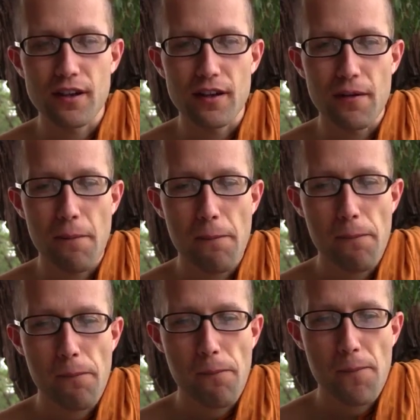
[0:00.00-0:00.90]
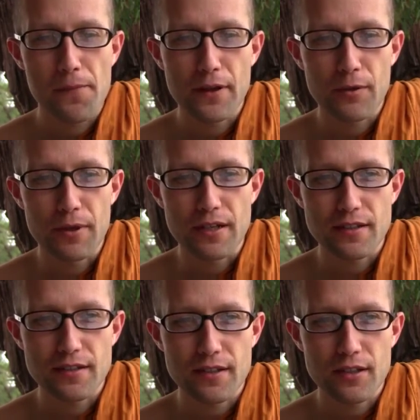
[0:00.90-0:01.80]
a little bit
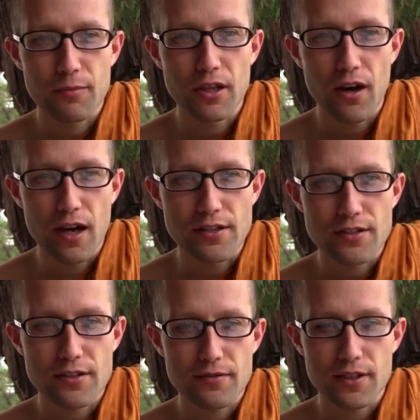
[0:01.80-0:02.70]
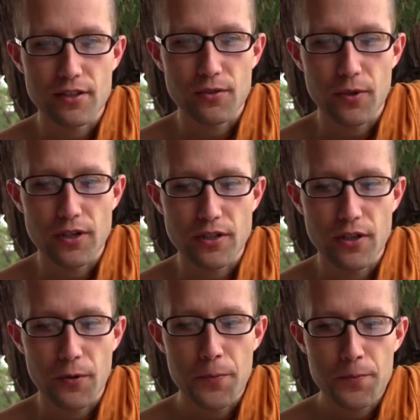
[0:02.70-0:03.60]
lost. Didn't know where to
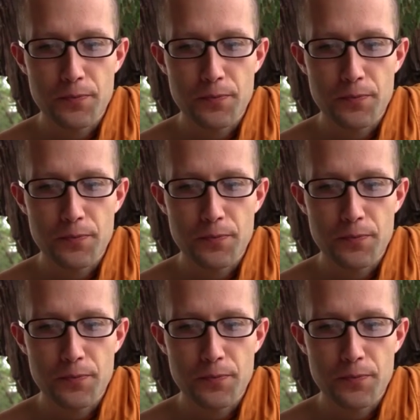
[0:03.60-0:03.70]
go.